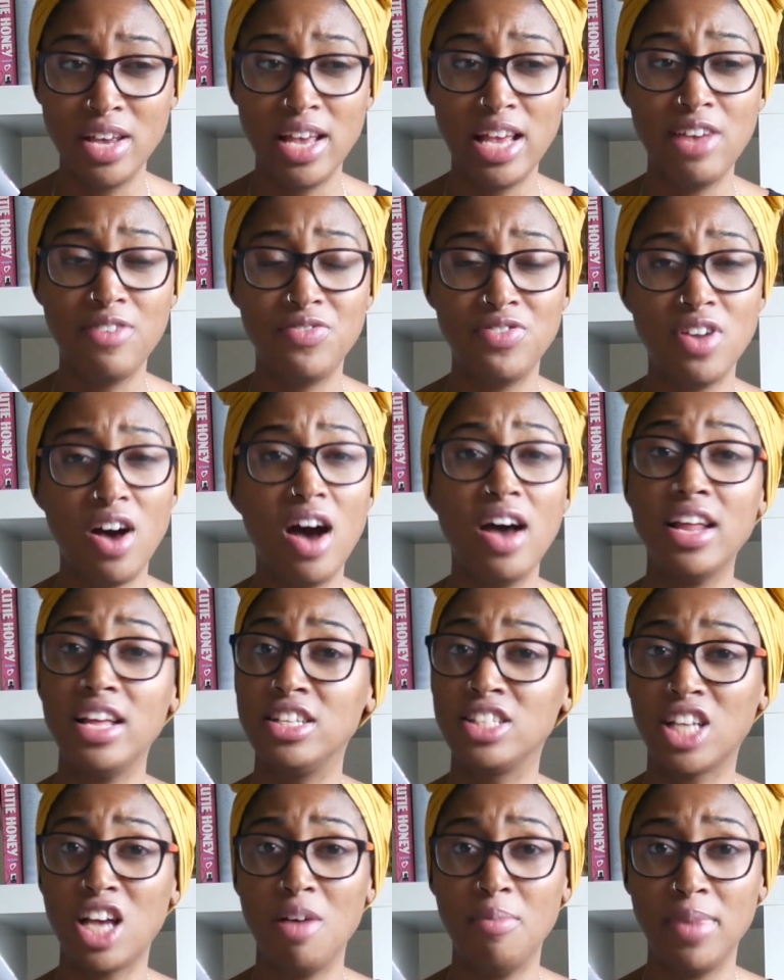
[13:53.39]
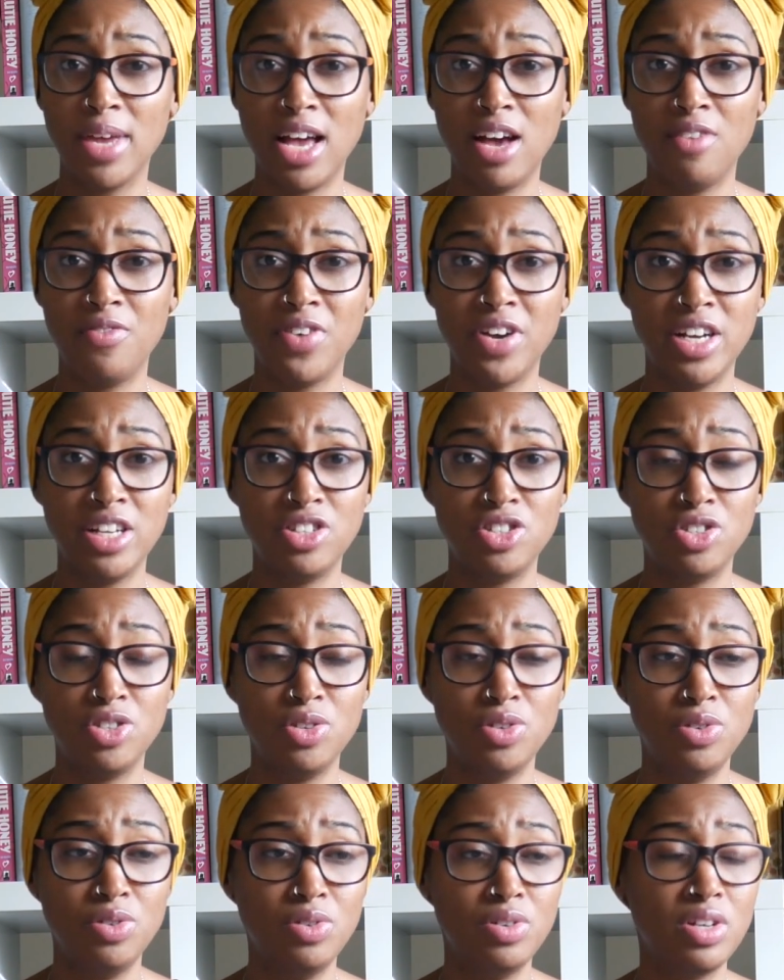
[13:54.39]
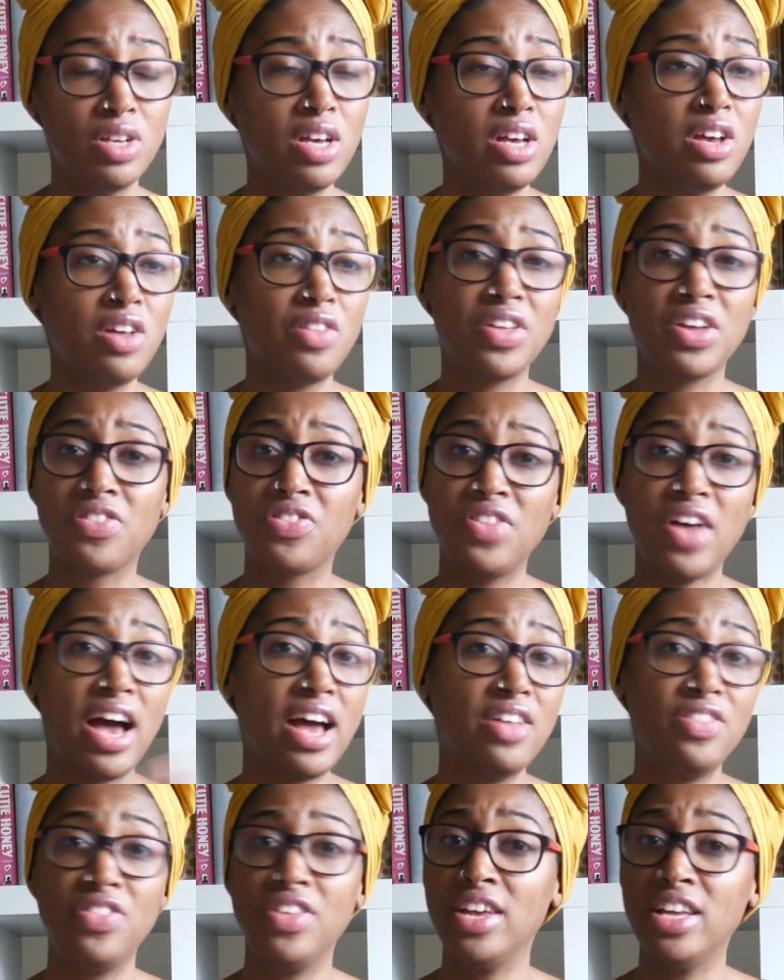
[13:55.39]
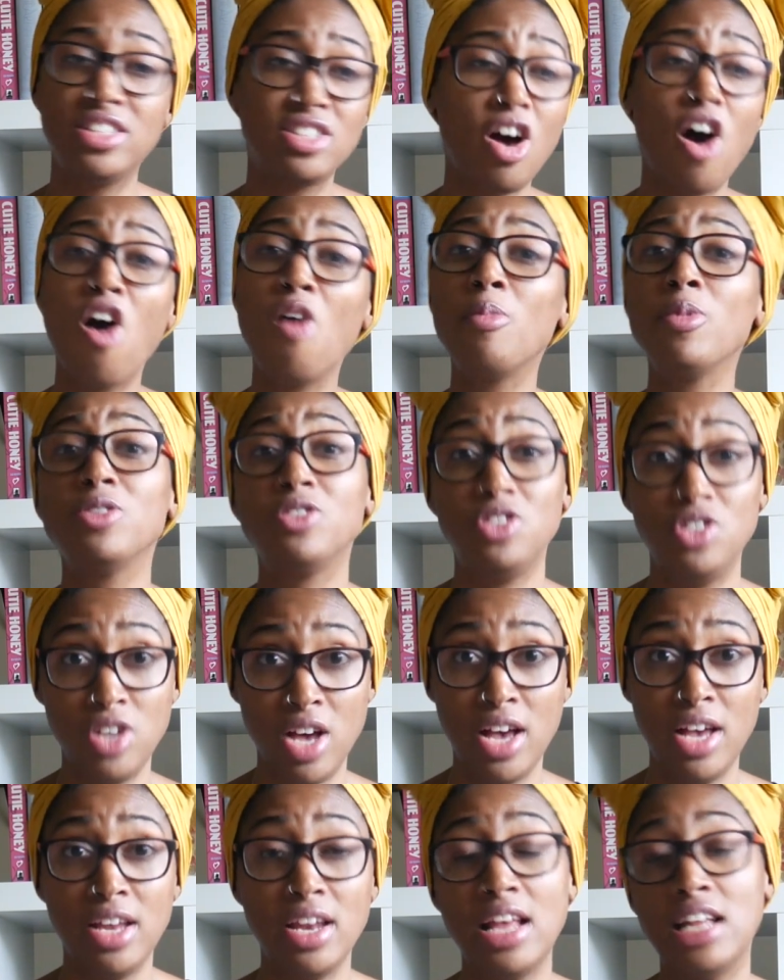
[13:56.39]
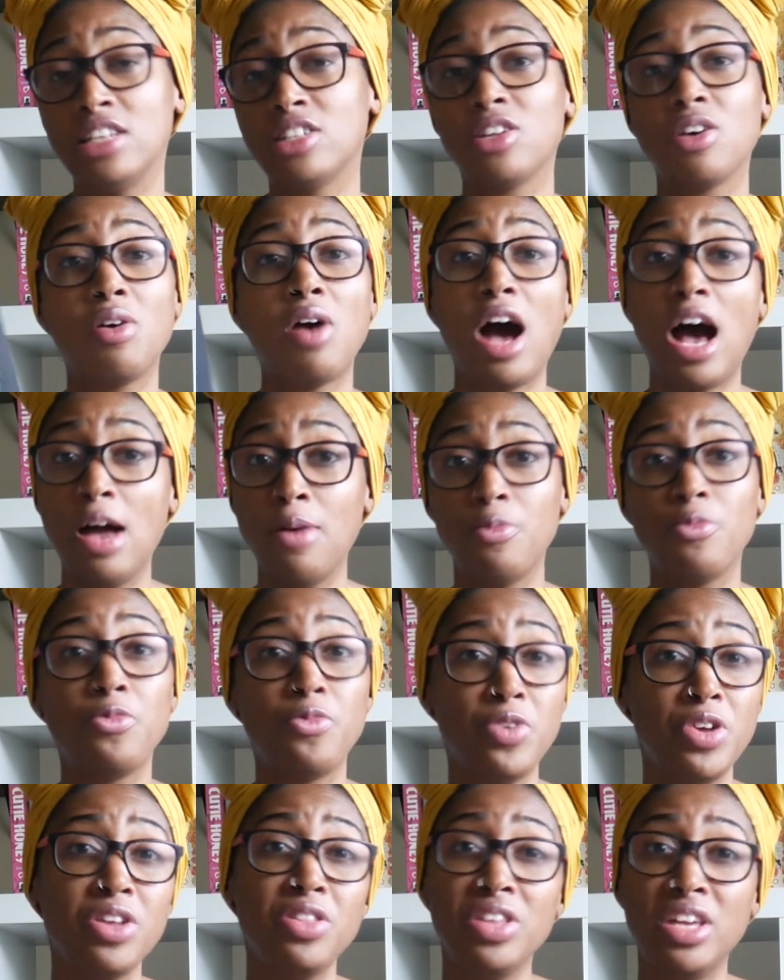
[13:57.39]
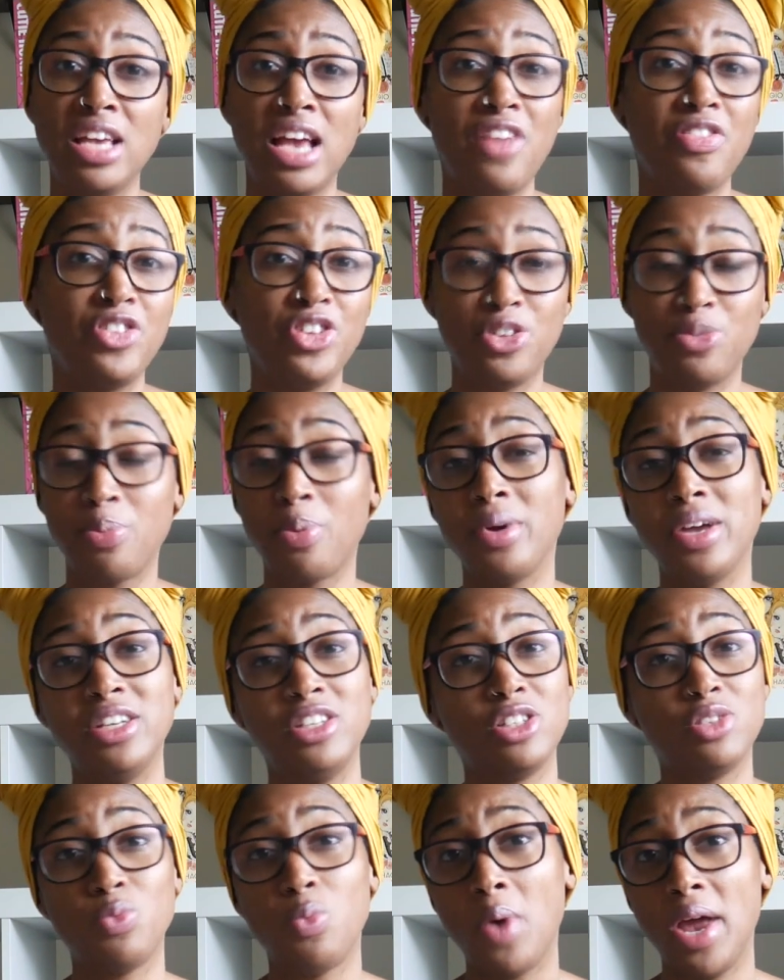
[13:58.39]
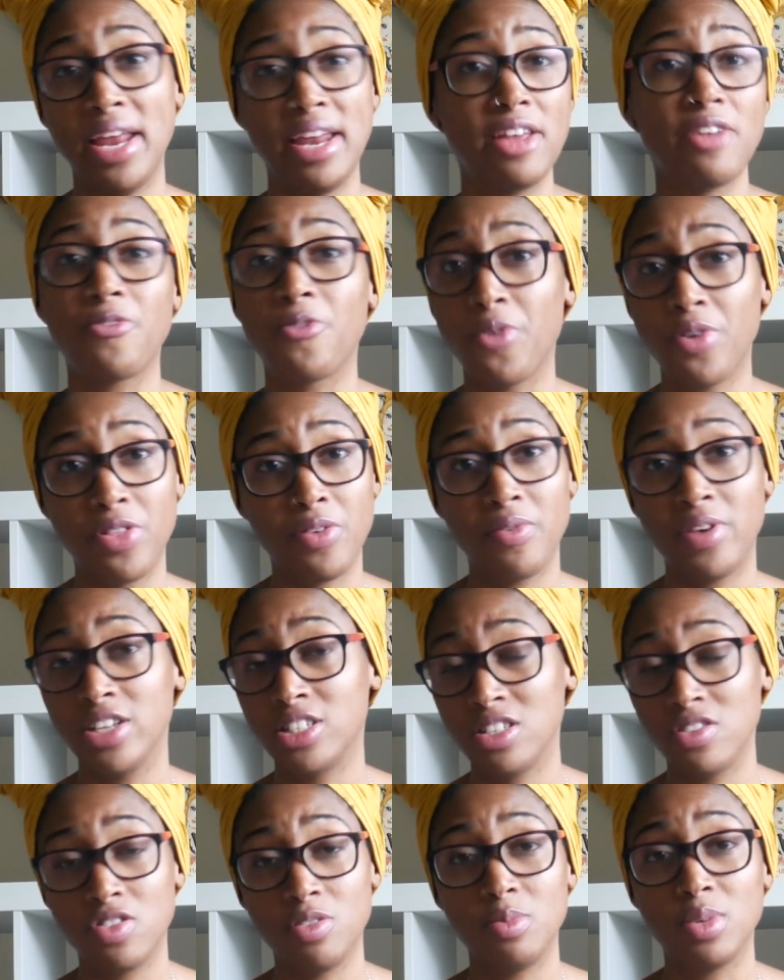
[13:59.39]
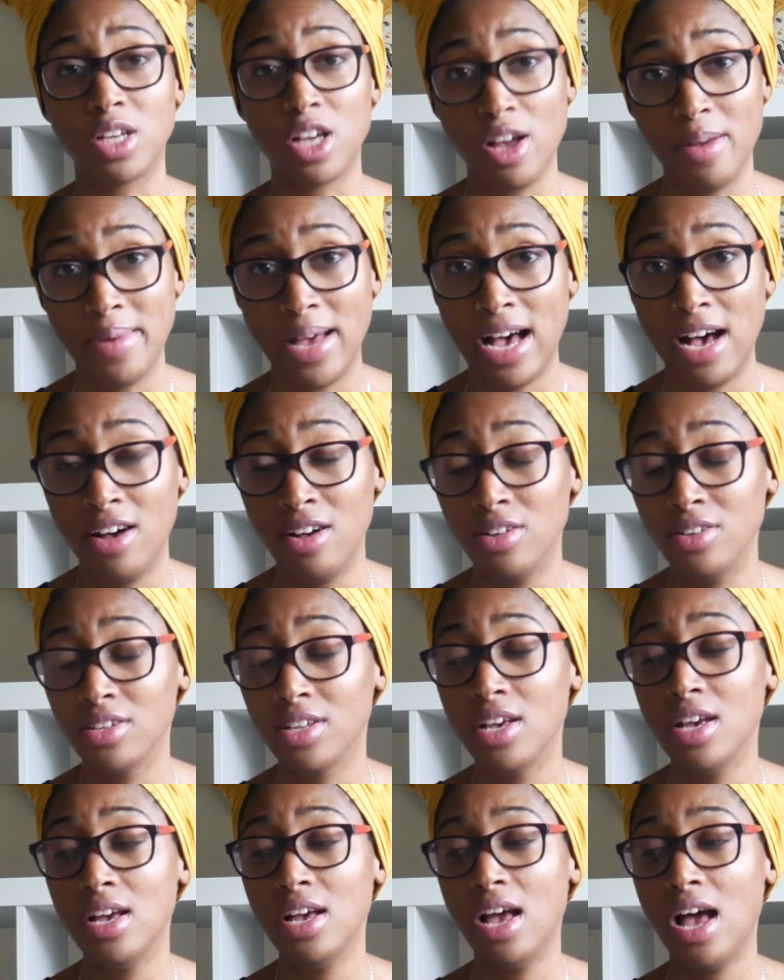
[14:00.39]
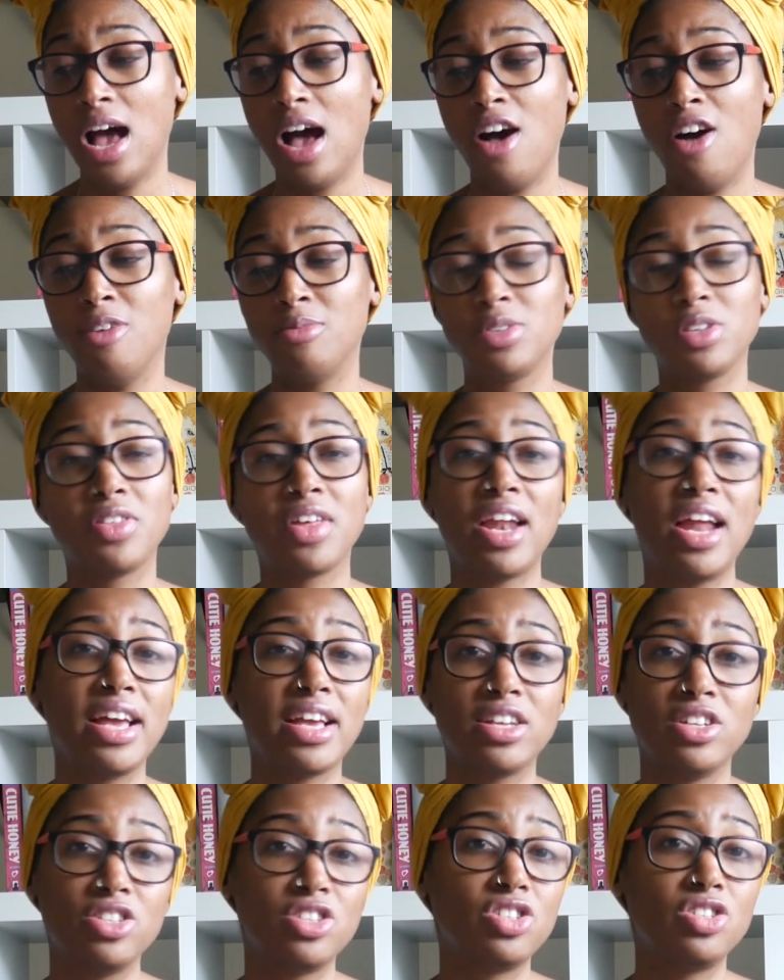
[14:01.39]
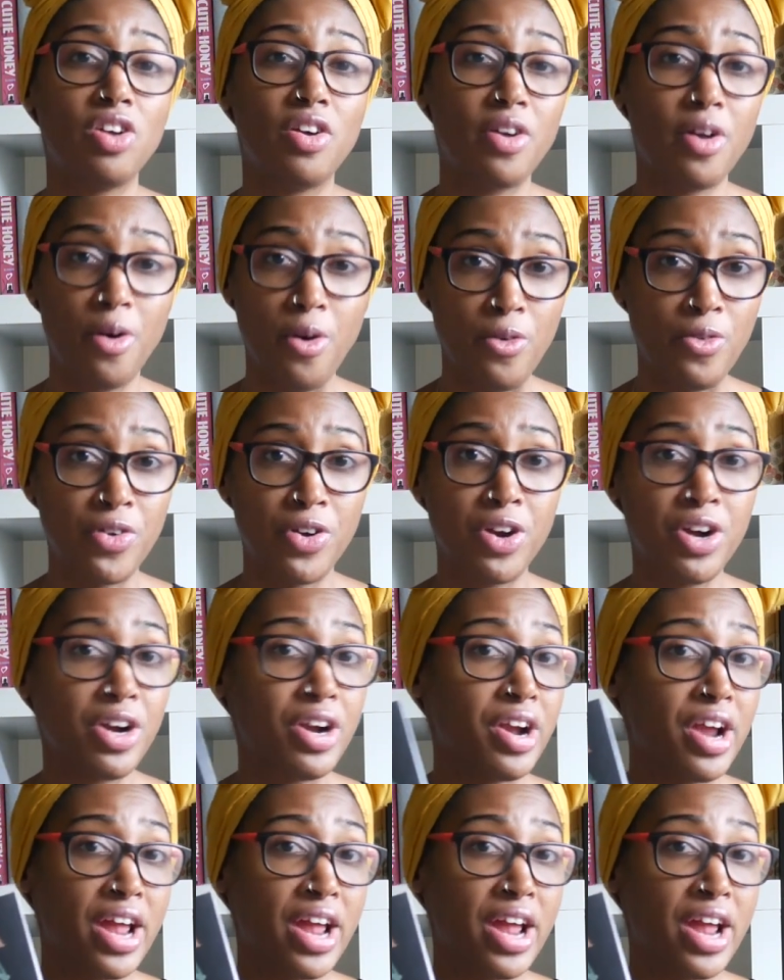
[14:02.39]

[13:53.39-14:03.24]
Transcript: If not, it's coming out very soon. Like, it's almost done, and so I'm really at this point just waiting for the rest of them to come out so that I can just start over